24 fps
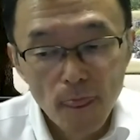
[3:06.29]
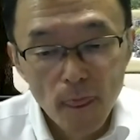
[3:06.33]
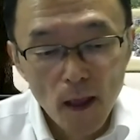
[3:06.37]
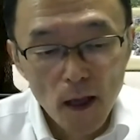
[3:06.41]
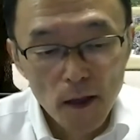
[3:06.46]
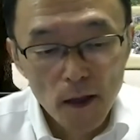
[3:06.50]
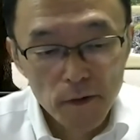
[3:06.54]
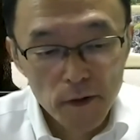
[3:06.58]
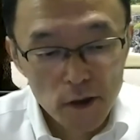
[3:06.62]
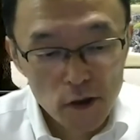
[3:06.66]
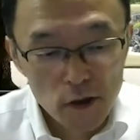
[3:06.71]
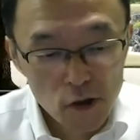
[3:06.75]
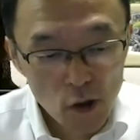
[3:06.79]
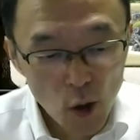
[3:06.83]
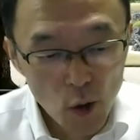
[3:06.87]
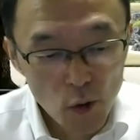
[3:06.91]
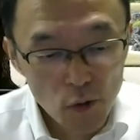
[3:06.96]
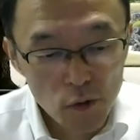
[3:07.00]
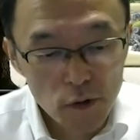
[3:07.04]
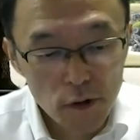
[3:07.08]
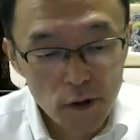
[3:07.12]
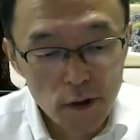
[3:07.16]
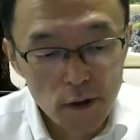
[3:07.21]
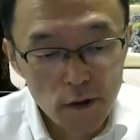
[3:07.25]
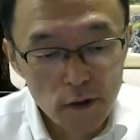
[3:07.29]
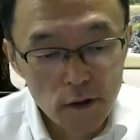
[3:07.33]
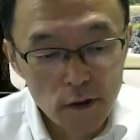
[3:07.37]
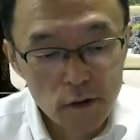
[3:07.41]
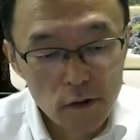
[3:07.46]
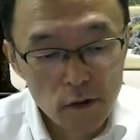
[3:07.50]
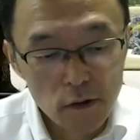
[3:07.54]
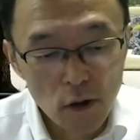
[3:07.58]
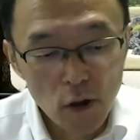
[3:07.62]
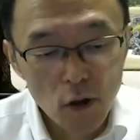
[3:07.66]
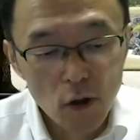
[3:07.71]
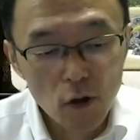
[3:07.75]
disorders
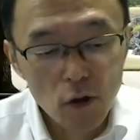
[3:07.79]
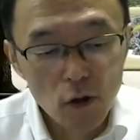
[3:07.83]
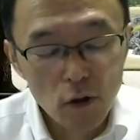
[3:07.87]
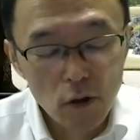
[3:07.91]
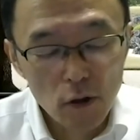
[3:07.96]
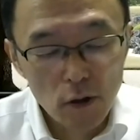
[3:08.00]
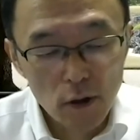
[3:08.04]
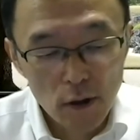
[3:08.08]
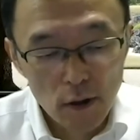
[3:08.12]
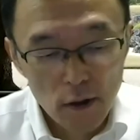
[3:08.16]
or